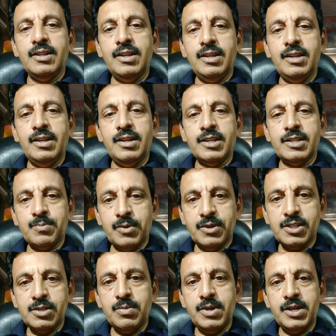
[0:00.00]
the
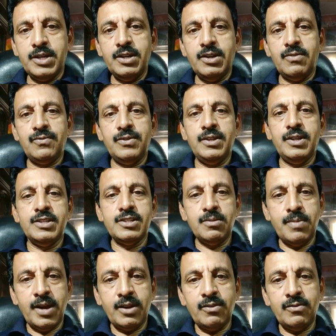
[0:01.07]
responsibility of the
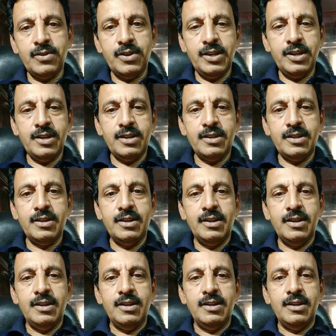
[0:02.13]
Reserve Bank of India.
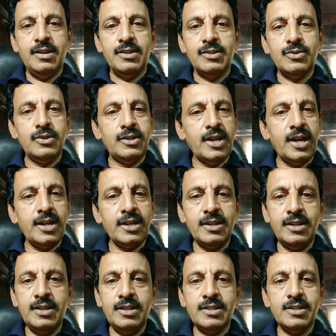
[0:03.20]
So
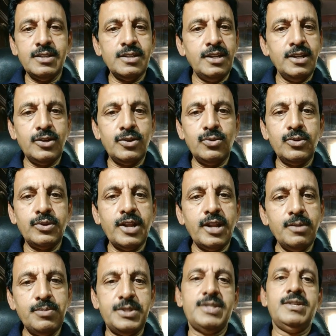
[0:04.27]
directly it is linked to
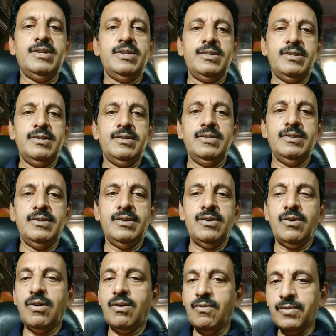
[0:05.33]
10%
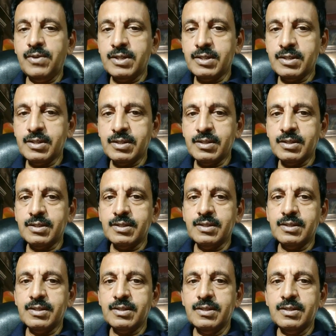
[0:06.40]
of
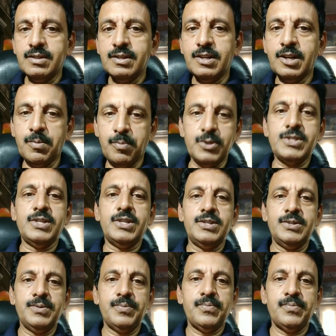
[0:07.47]
its deposit.